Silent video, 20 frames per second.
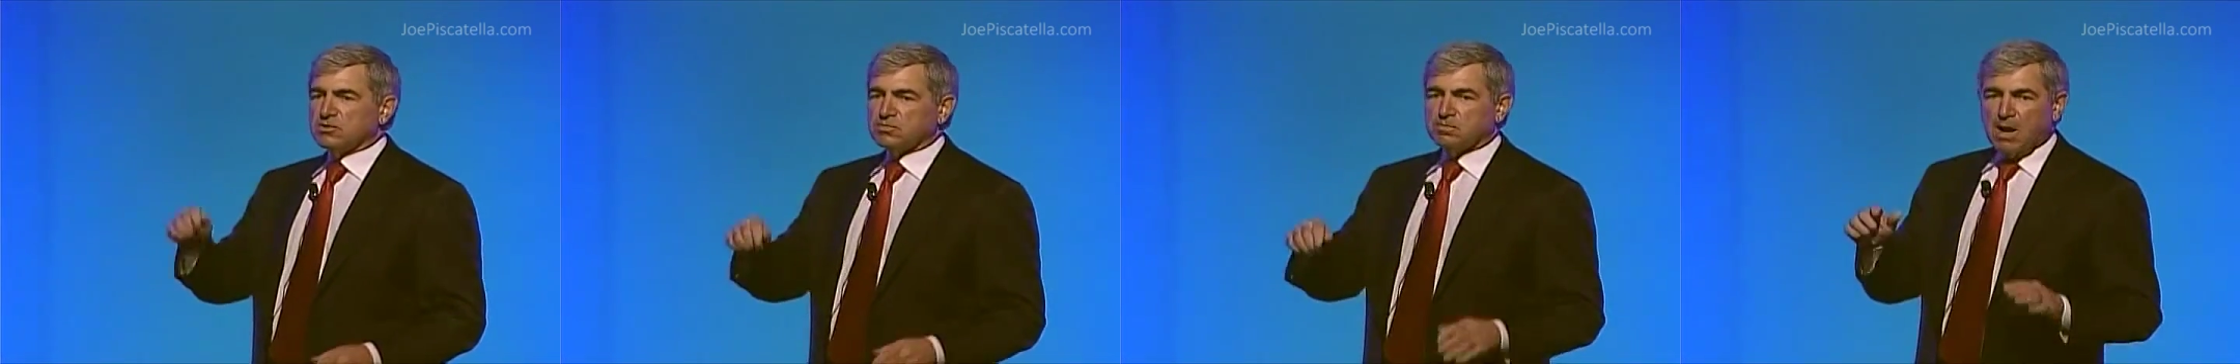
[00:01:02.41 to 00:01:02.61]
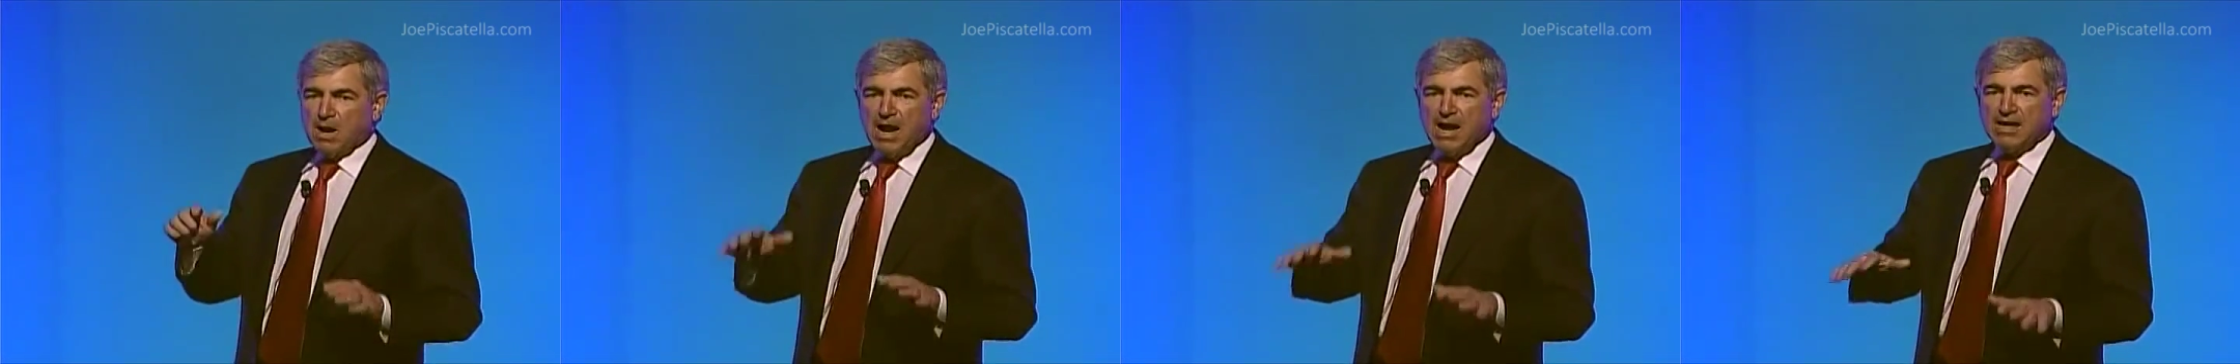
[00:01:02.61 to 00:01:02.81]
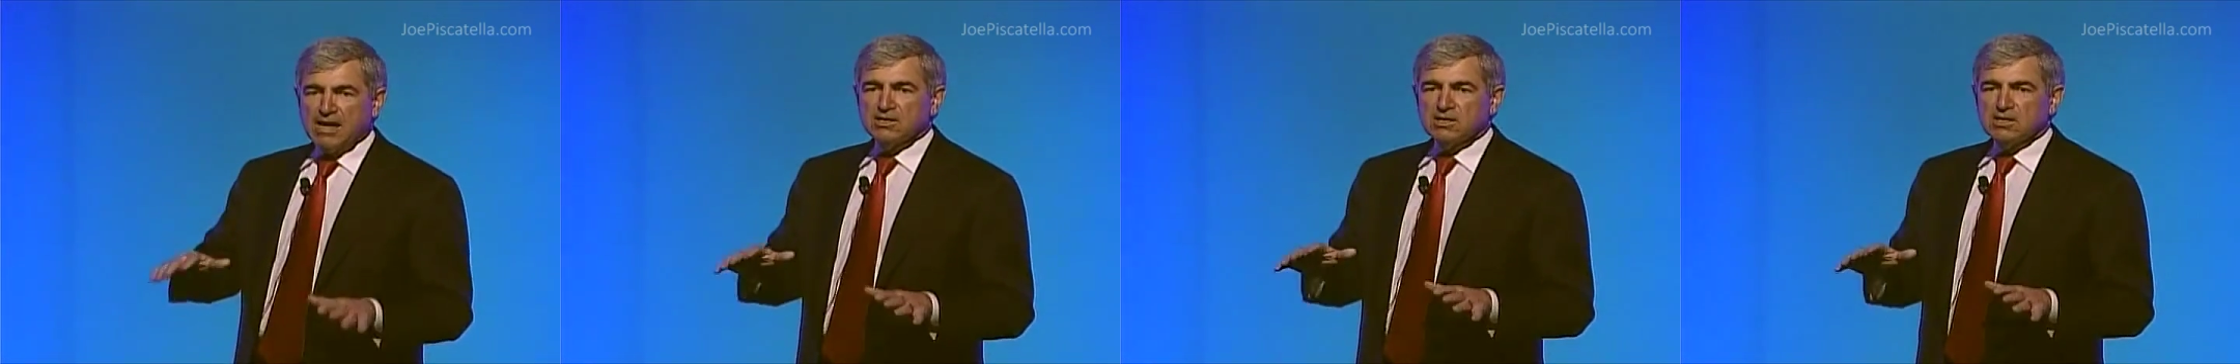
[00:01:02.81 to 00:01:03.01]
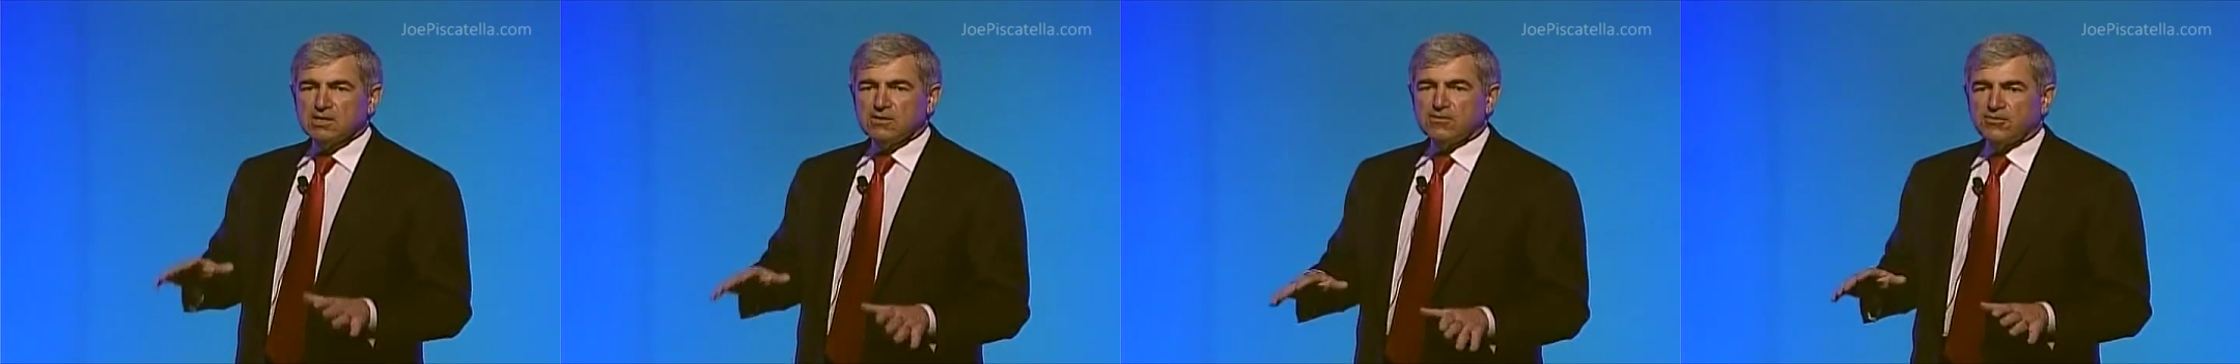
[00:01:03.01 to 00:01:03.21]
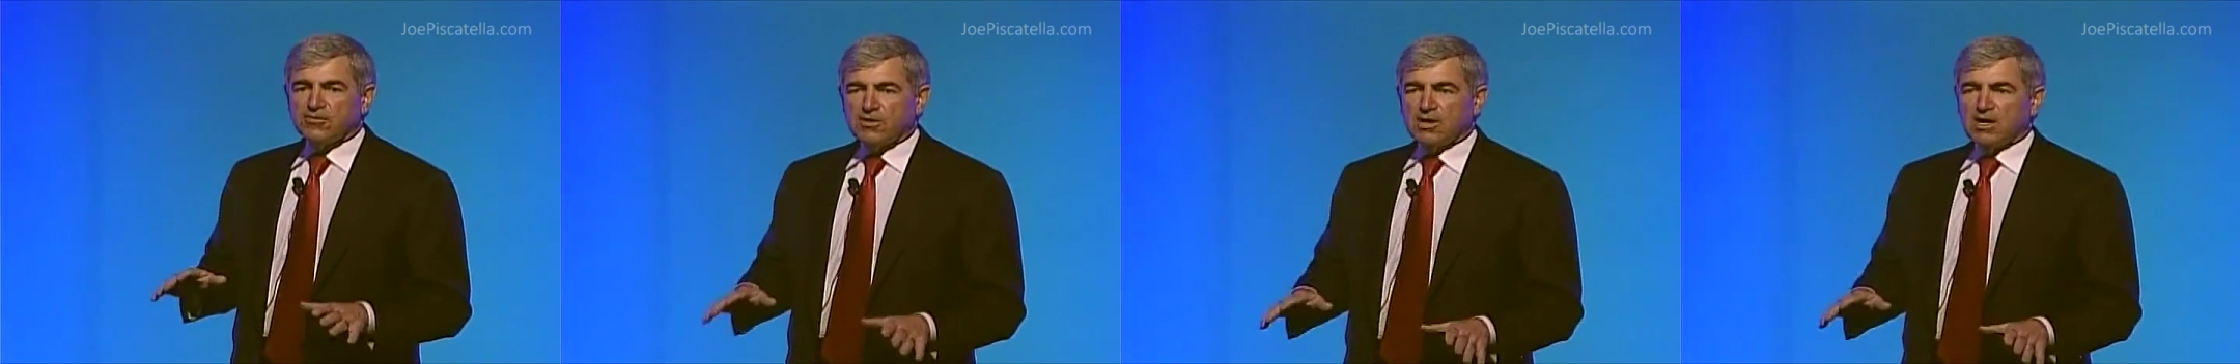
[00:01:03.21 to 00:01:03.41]

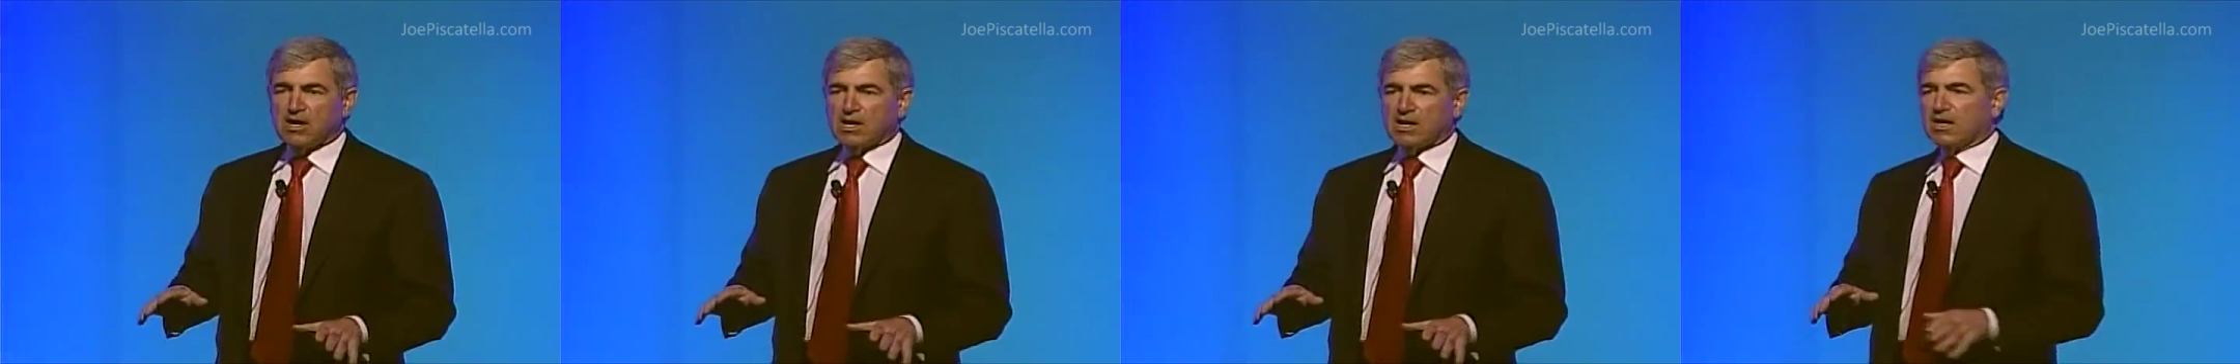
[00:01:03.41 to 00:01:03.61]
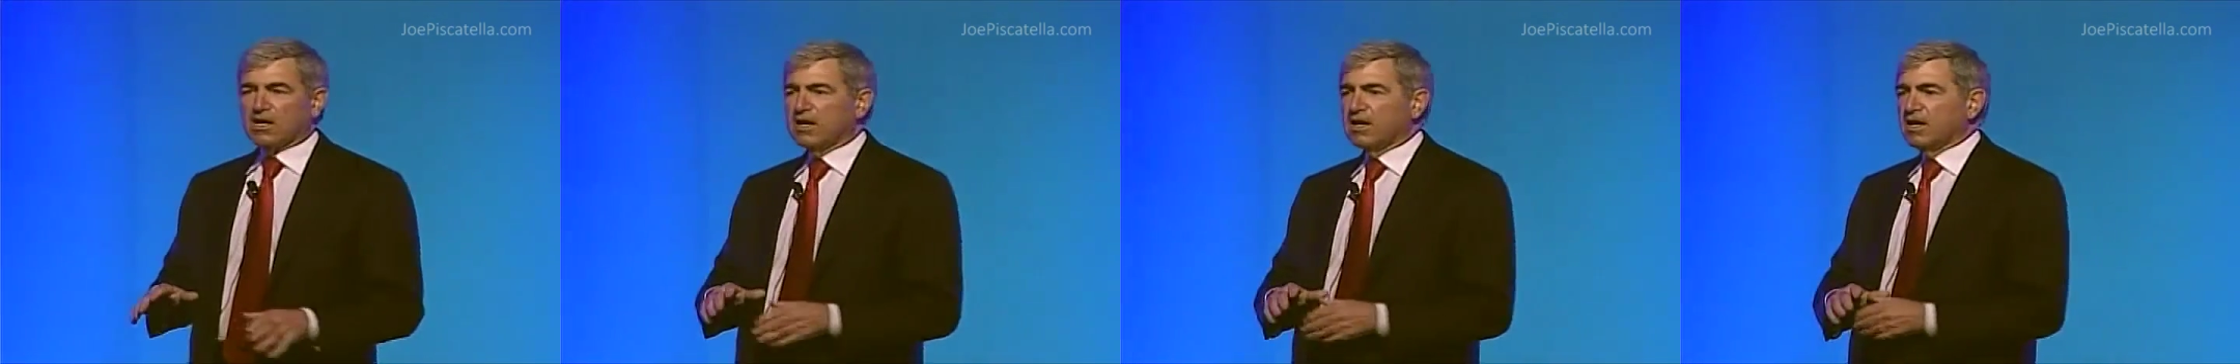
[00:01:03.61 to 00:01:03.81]
positive thing,